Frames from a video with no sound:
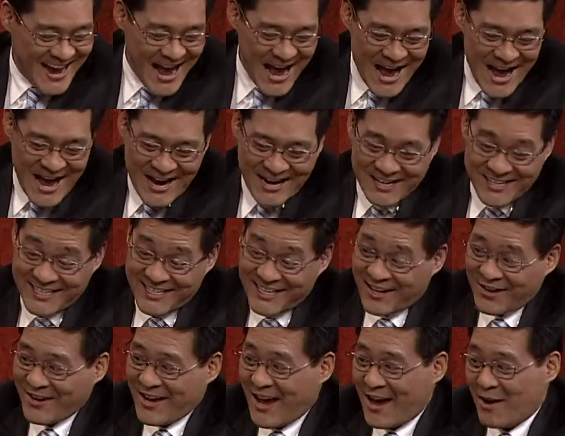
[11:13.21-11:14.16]
uh,
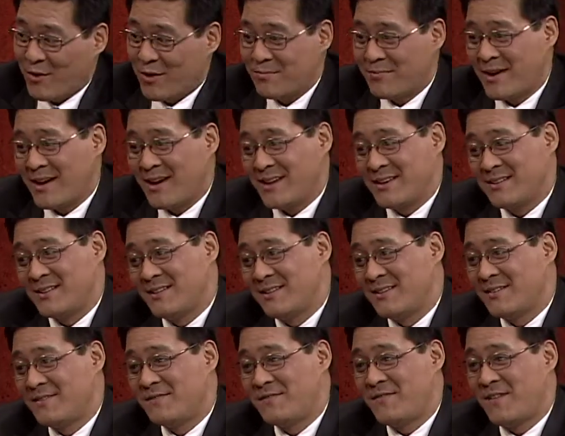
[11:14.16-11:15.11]
so yeah, when my
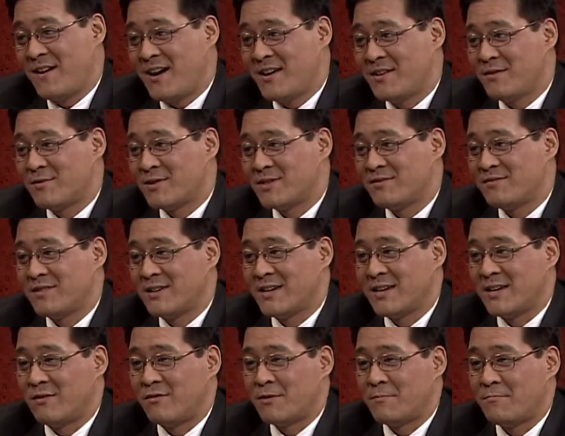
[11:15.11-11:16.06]
father was
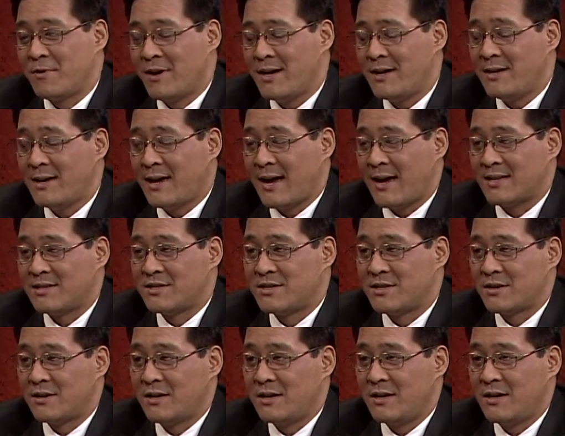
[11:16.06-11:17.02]
really ill with brain
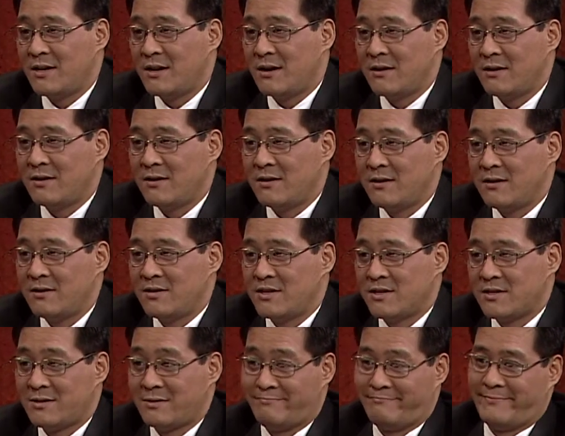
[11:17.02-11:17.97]
cancer, you know, you, you
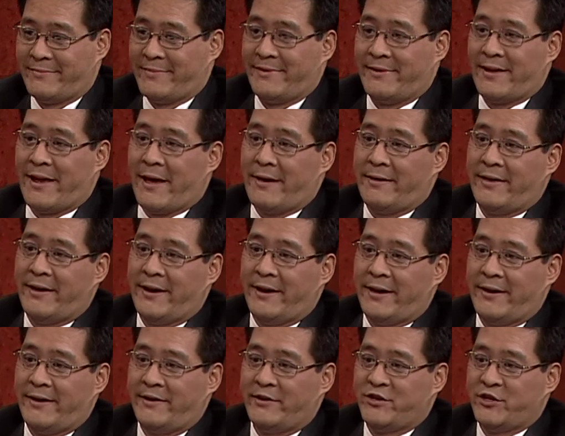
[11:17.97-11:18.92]
just now they
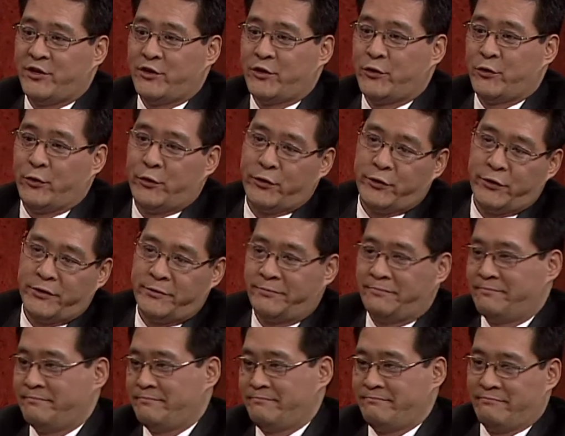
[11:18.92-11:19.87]
got you just
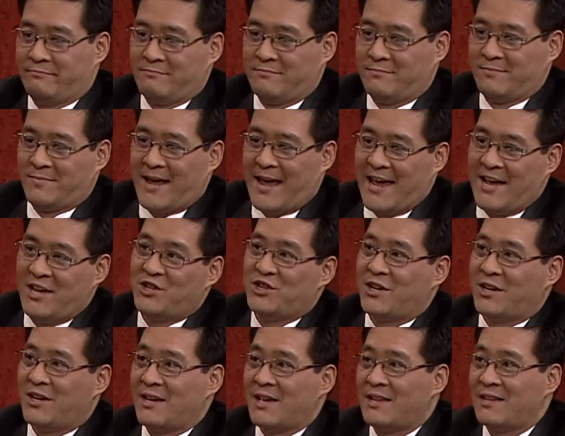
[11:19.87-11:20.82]
Google
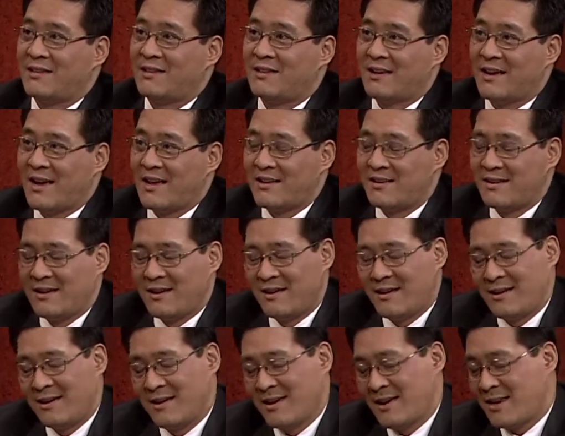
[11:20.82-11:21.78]
aging and and
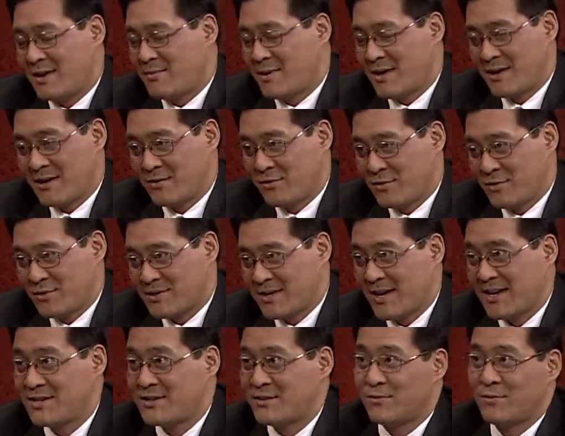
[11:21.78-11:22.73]
anybody that Googles
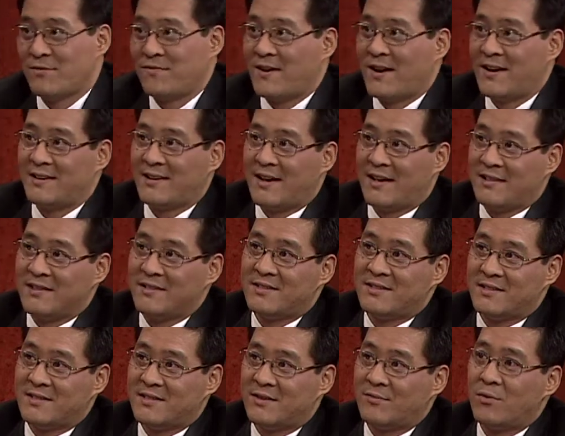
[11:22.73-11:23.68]
aging will find out
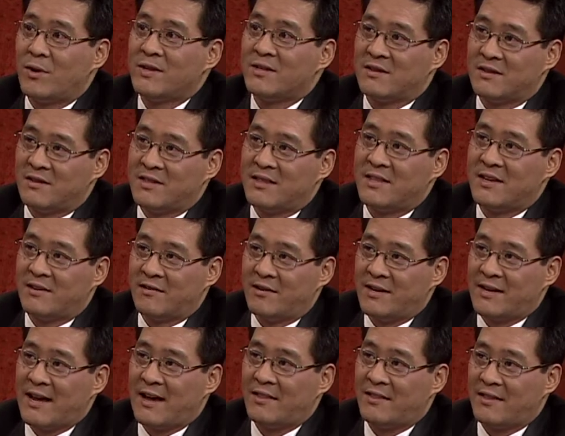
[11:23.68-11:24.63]
this is the one good
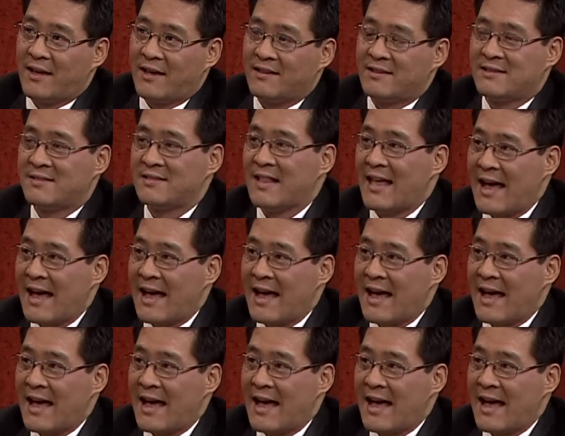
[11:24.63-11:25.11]
theory now that's